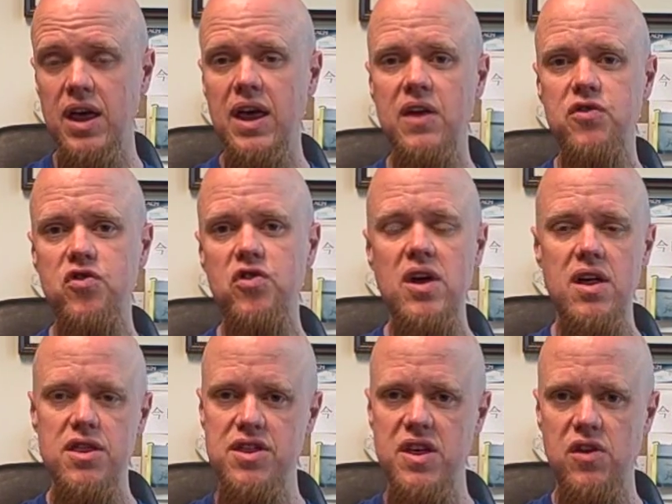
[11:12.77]
It's
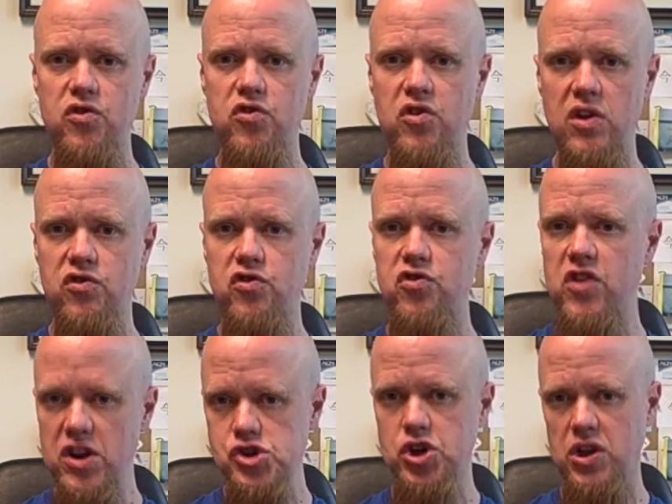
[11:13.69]
this
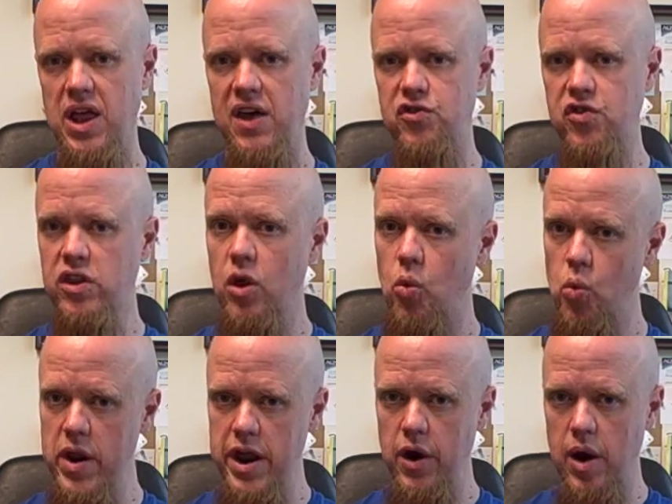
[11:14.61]
essentializing that
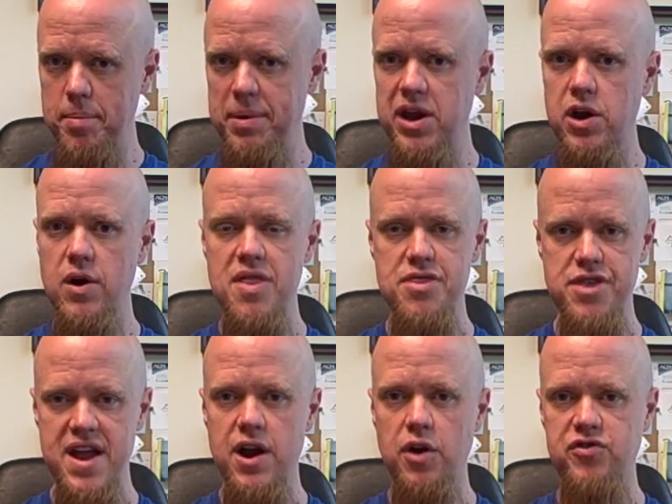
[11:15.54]
we are up here and
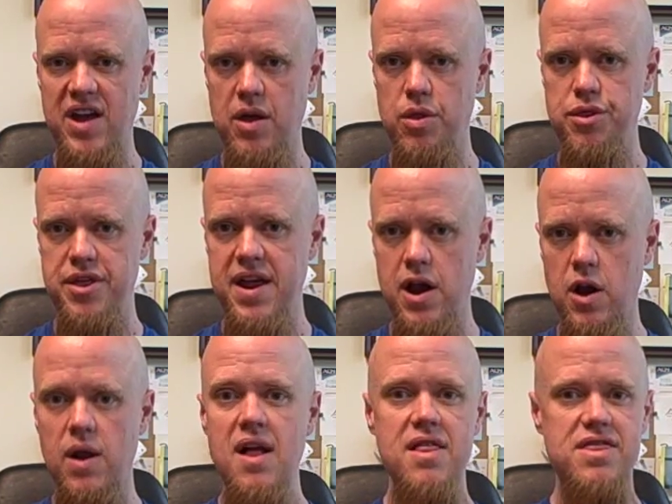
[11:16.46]
they are down
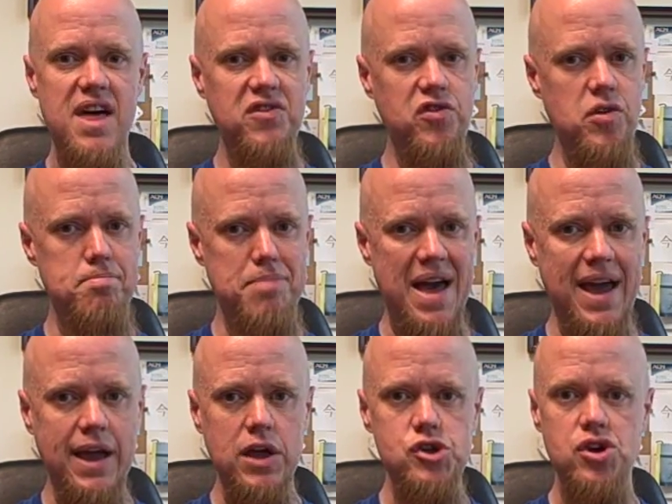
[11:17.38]
there. That's the
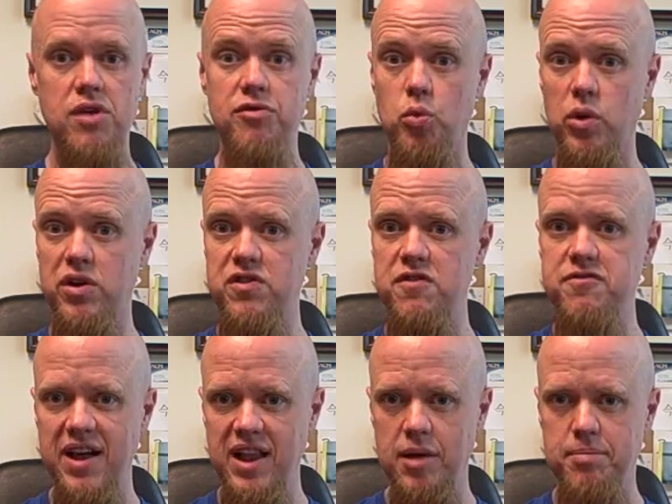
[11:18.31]
baggage of the word
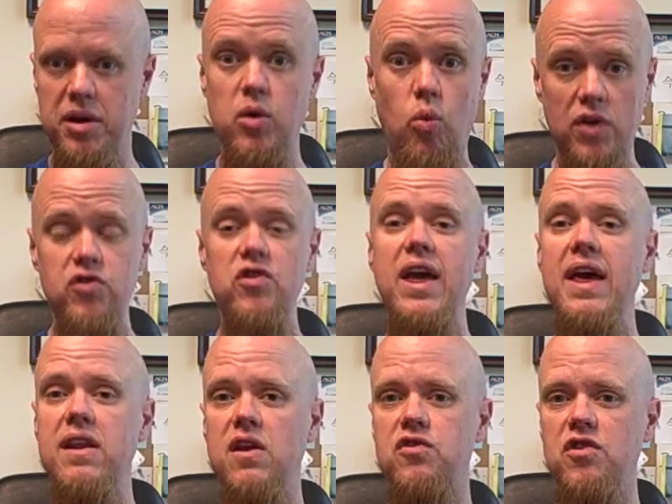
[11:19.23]
development. Once
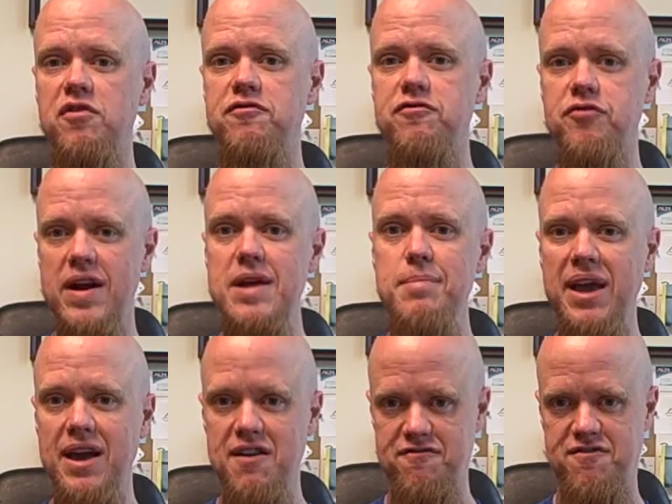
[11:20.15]
again, it's a
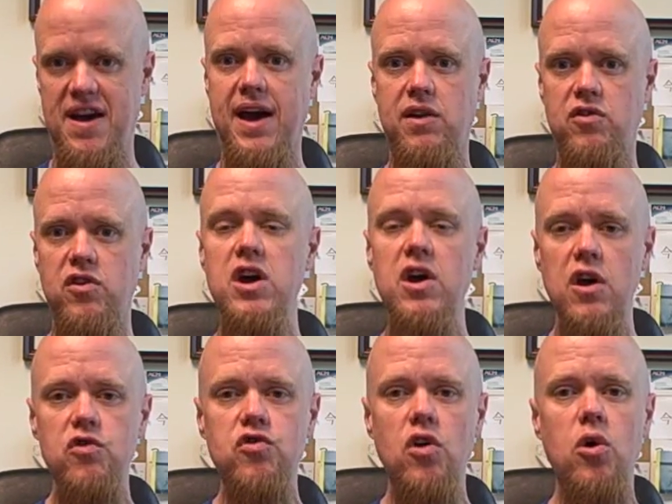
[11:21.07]
framing effect.
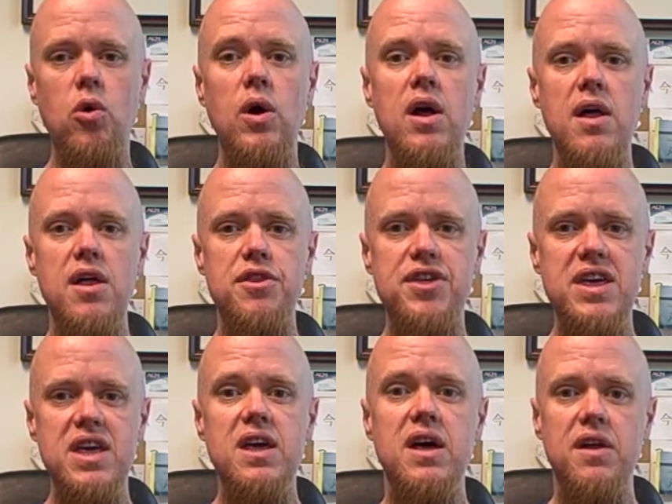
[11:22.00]
So
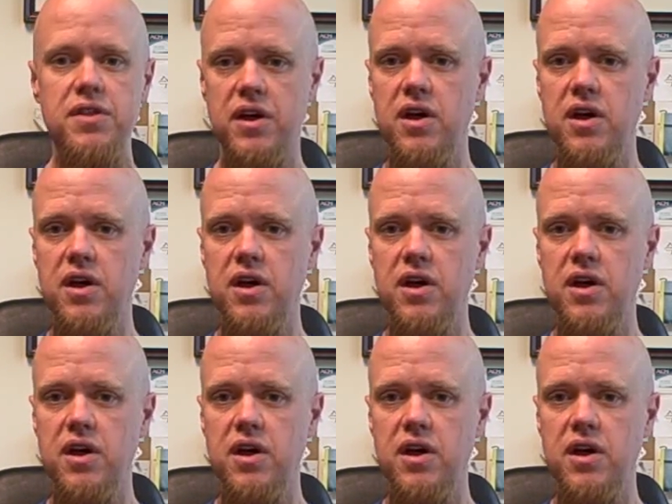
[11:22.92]
the